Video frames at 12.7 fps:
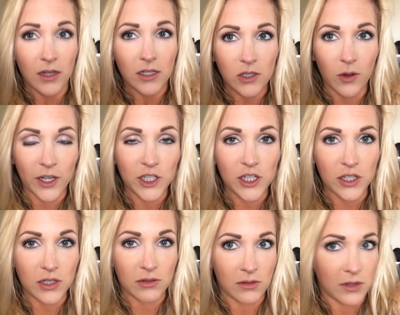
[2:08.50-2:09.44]
So I
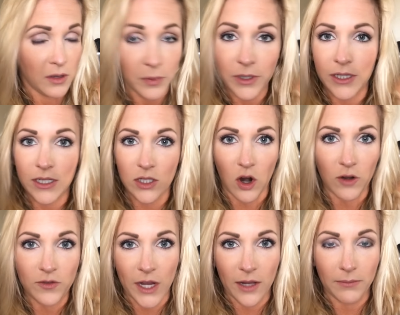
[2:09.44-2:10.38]
just completely
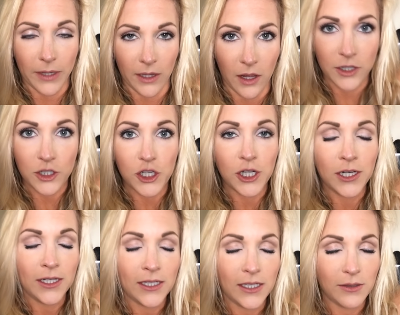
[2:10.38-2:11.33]
scarfed down my lunch
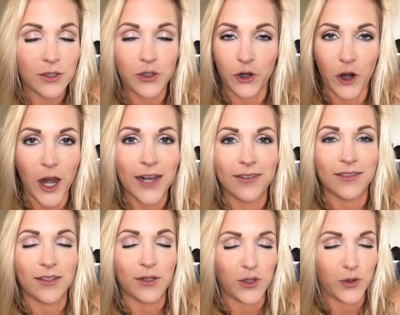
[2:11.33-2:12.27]
and it was great.
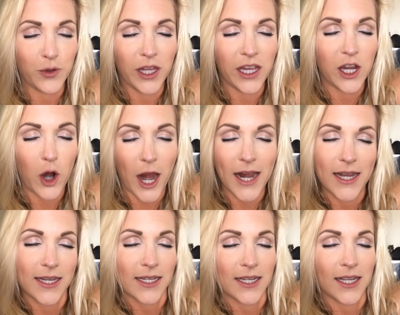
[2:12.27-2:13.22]
It was really great.
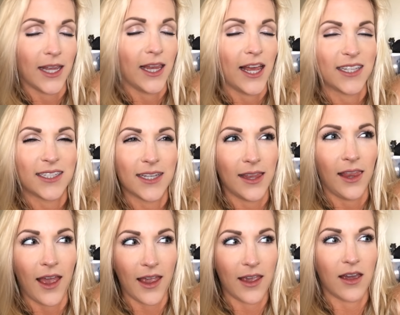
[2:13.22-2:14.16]
It lasted
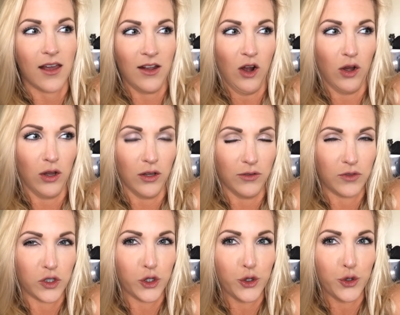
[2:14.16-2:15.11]
like in all
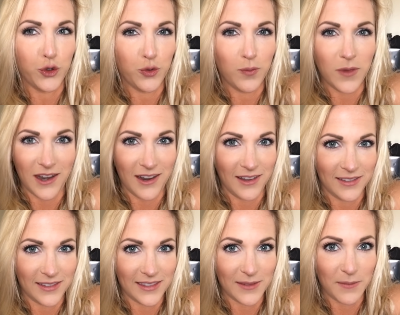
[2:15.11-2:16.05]
2
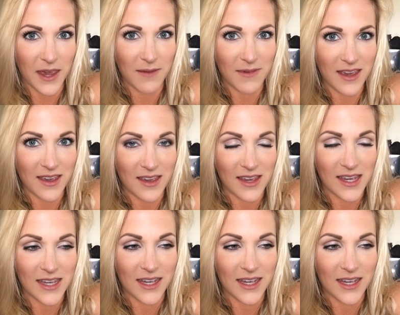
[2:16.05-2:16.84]
minutes, maybe.